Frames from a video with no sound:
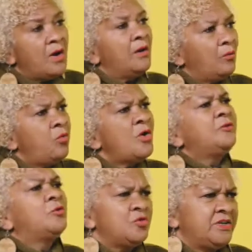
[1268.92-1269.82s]

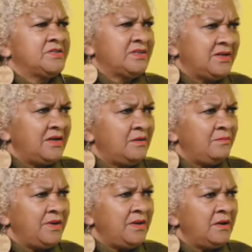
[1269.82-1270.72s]
what good is it going to
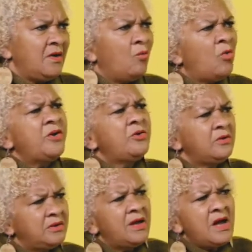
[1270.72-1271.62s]
be? What do you,
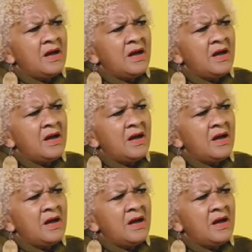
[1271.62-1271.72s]
yeah.